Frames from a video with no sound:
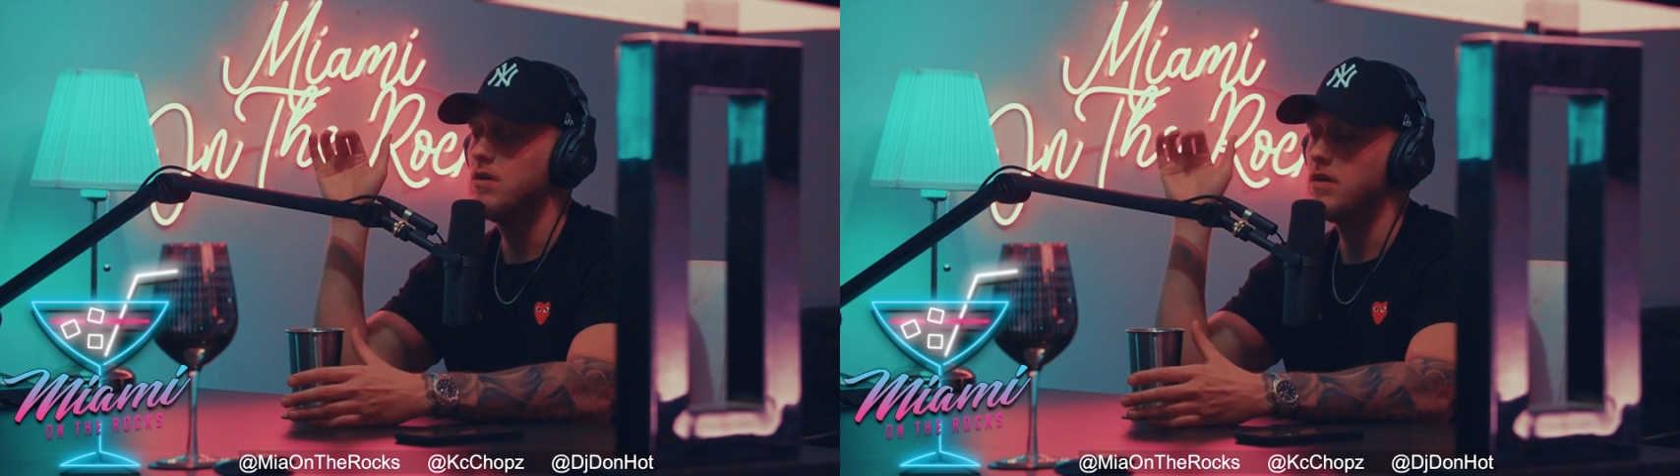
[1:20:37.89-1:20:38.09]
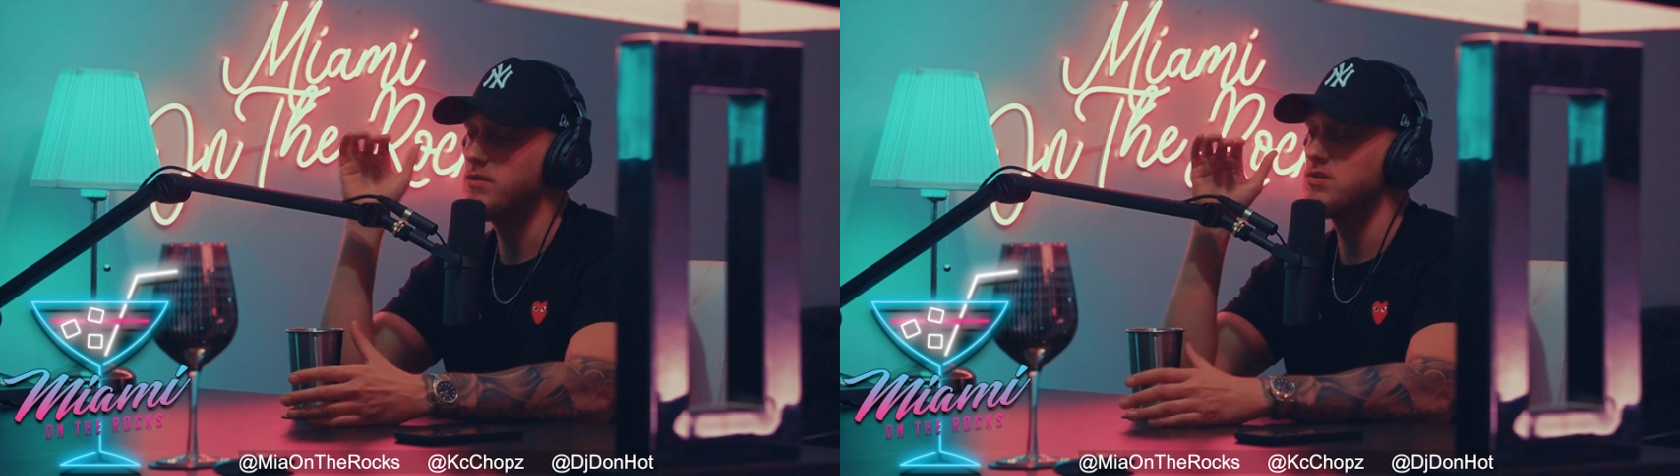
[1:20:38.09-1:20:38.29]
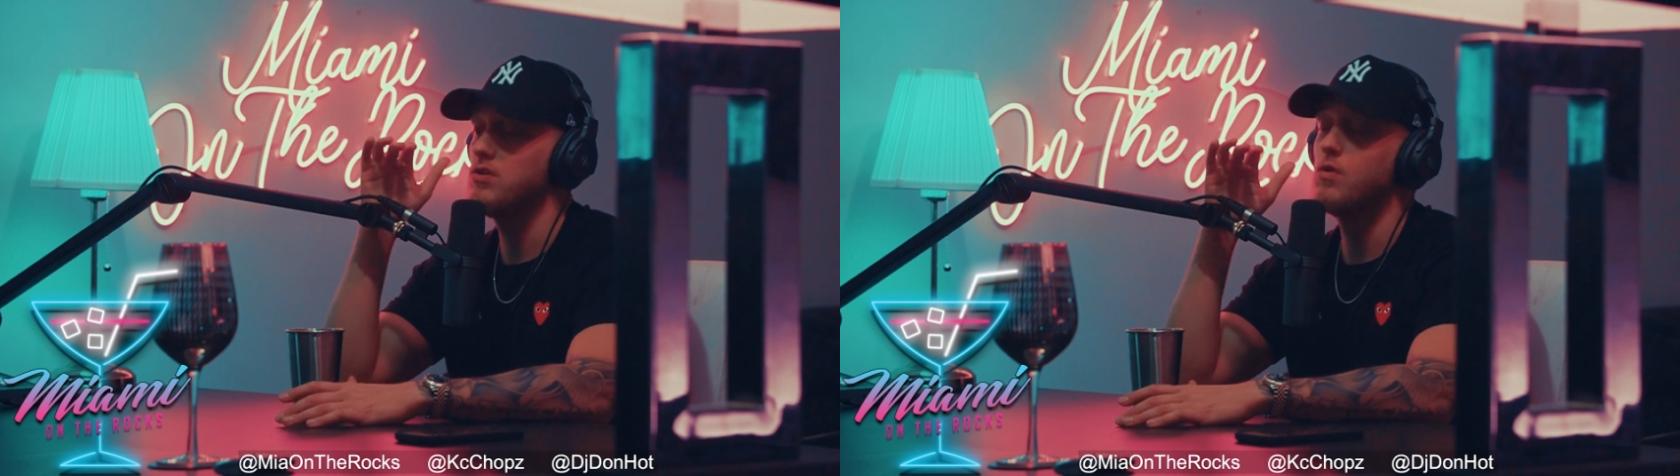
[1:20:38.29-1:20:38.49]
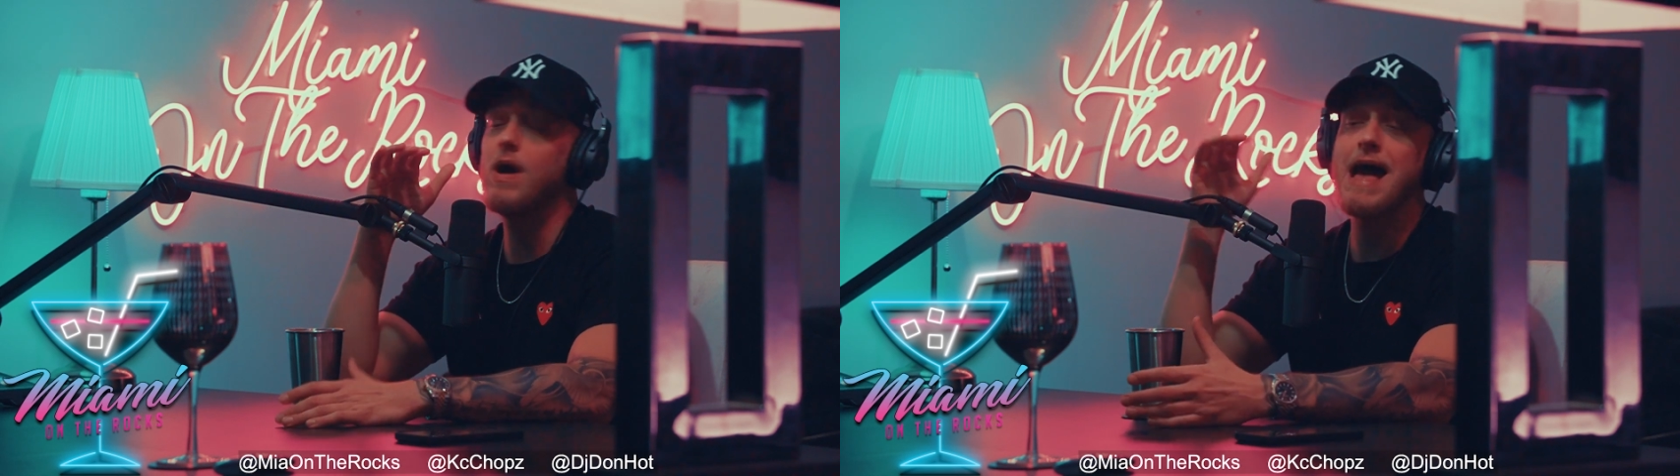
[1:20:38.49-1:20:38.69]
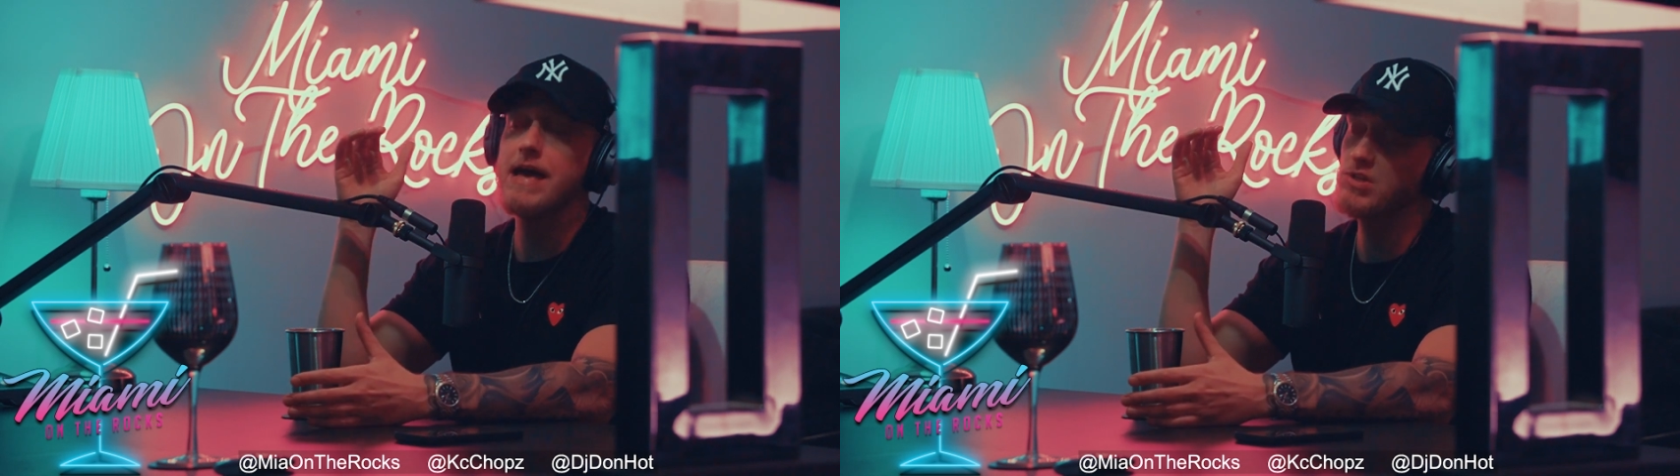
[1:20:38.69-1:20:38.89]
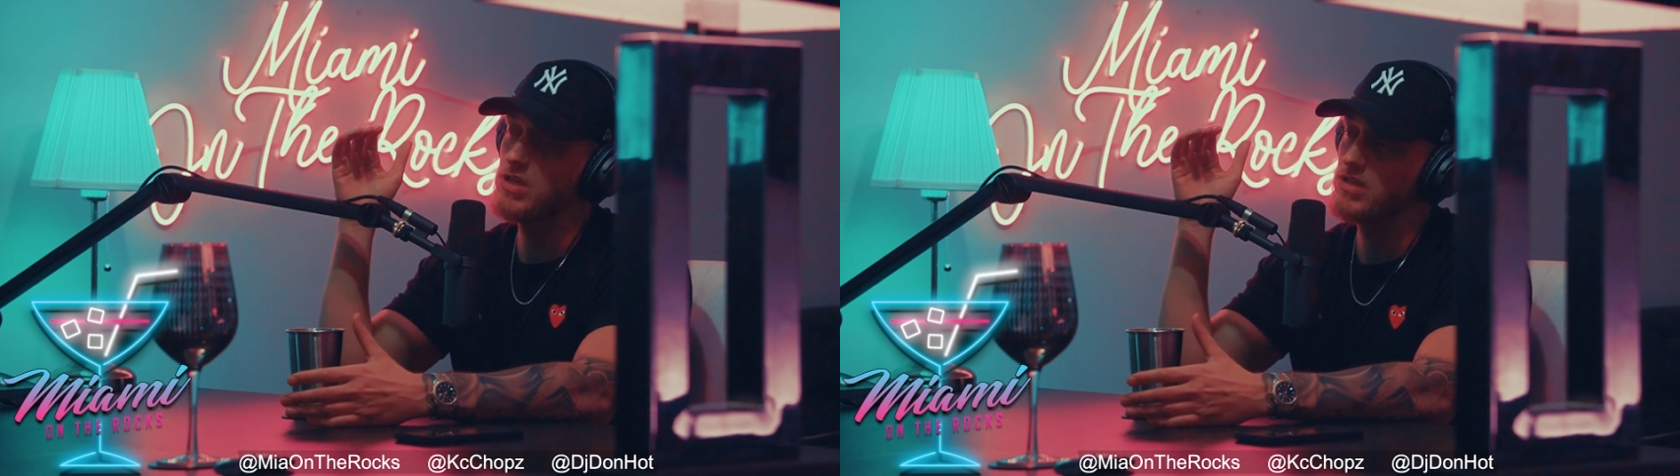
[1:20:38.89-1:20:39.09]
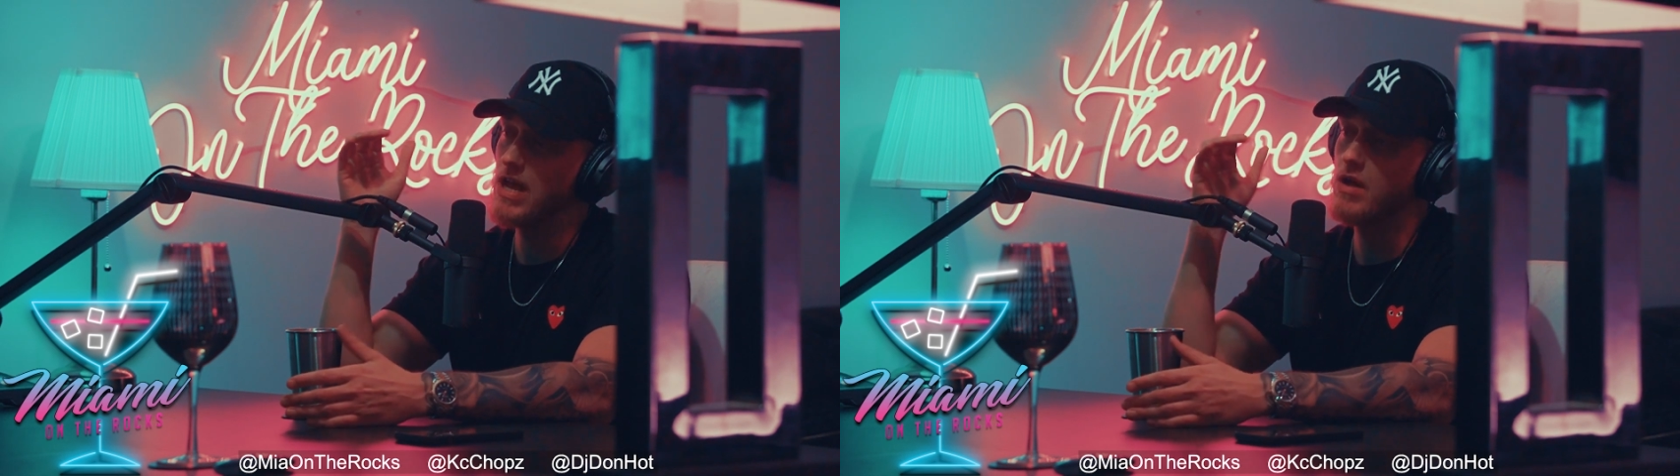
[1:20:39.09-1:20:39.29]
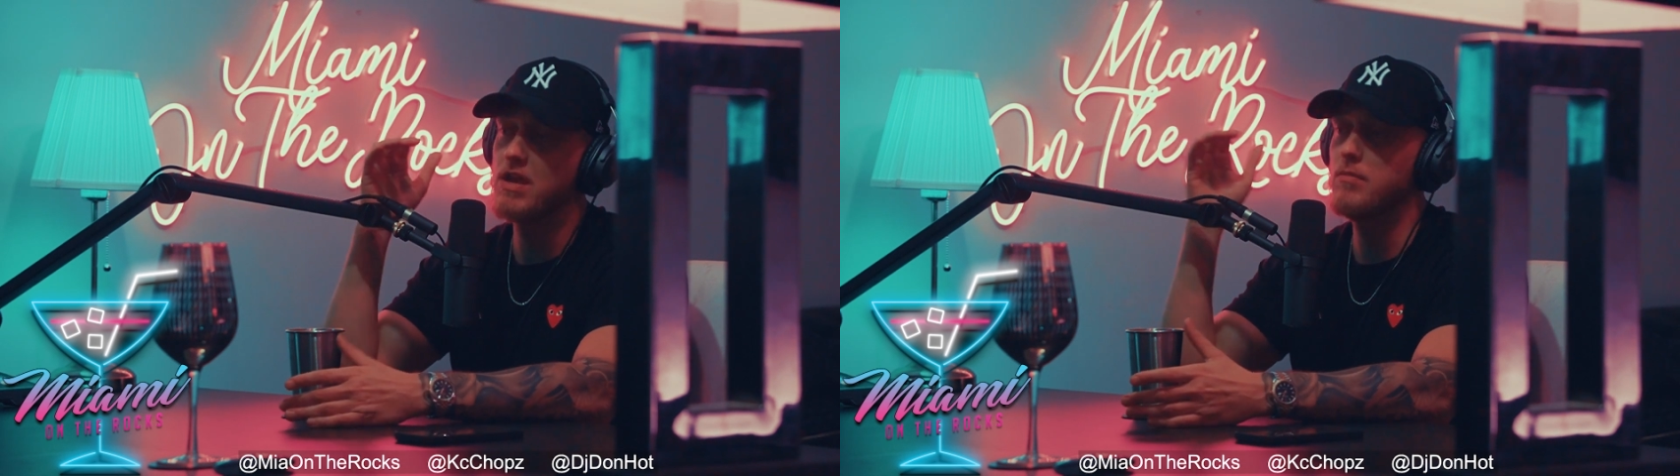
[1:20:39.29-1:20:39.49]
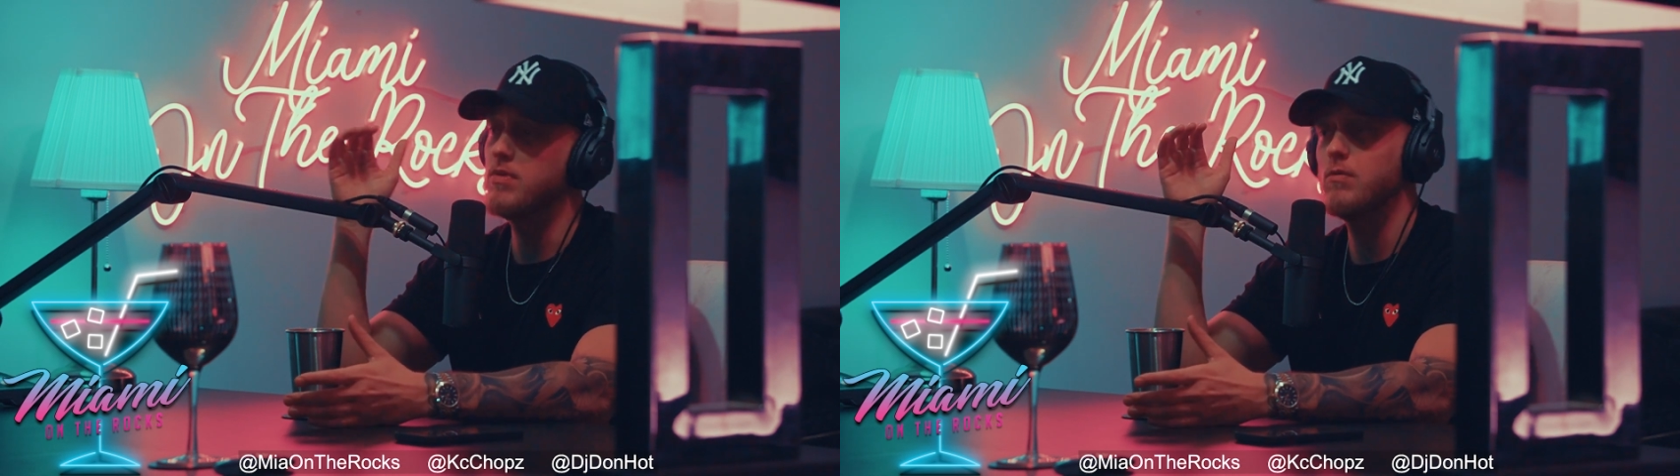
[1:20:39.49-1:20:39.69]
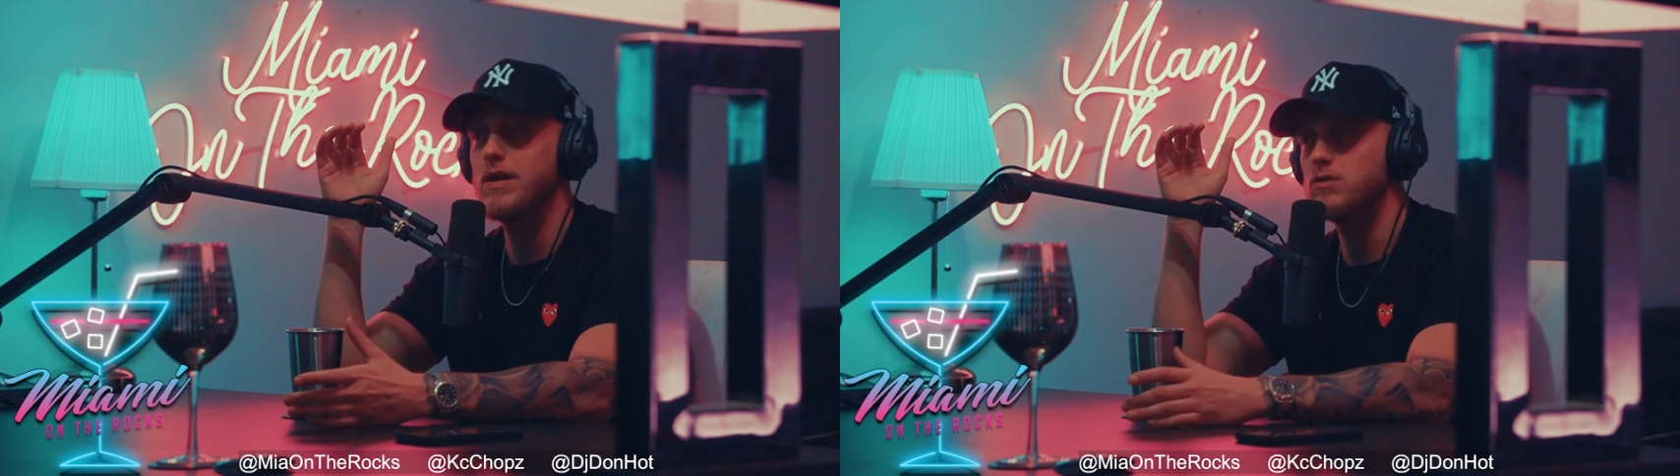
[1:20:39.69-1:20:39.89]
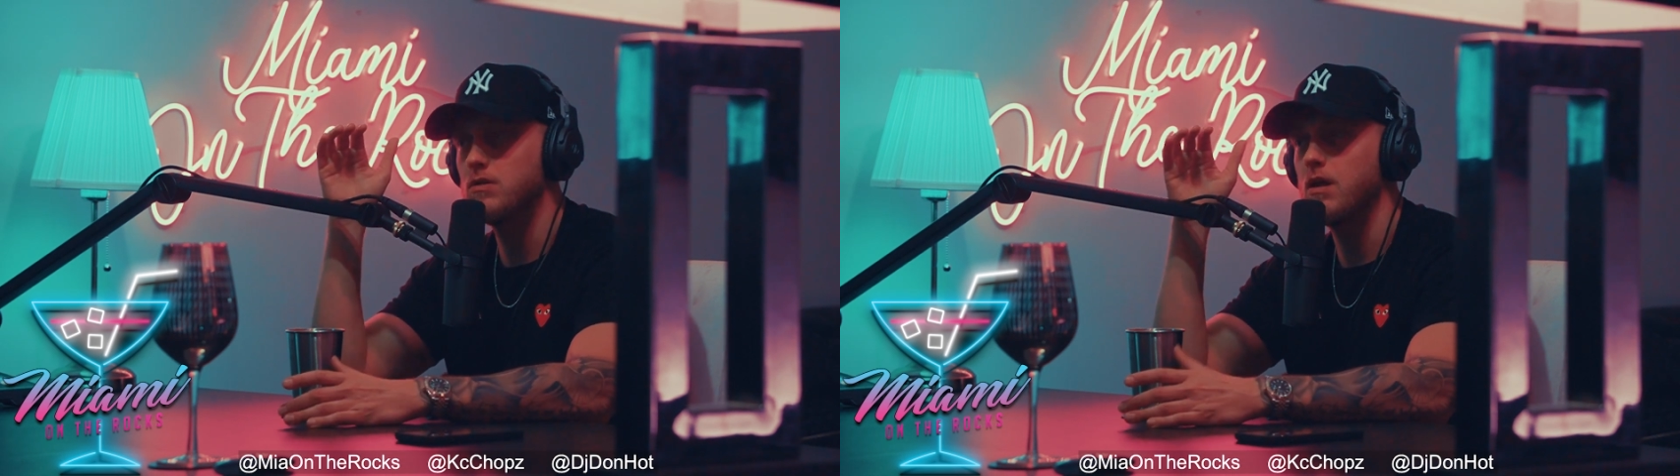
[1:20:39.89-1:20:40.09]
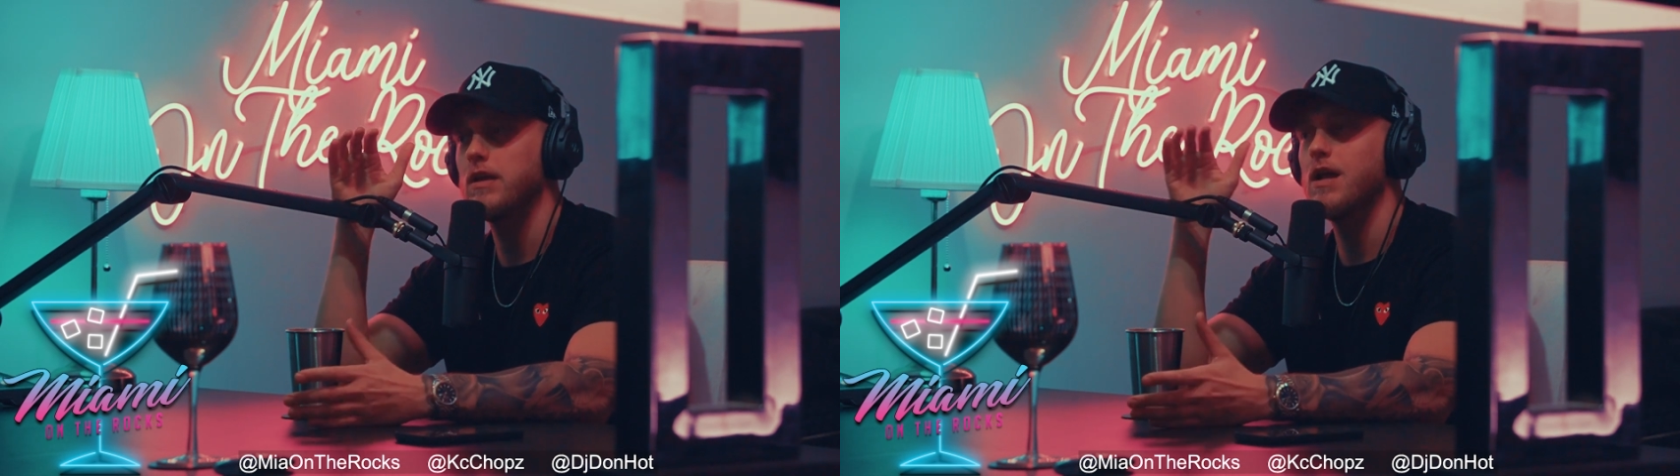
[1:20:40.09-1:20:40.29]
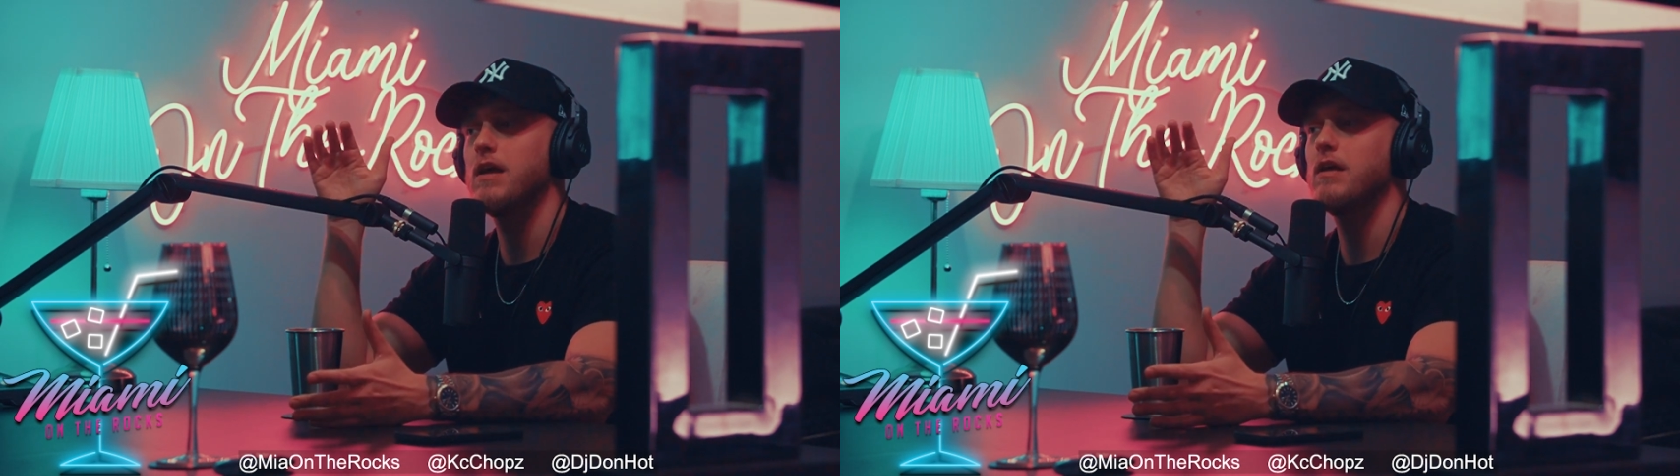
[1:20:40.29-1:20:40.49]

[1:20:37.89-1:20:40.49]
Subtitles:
like you said, you don't want ass cheeks out, can't be a wait, like not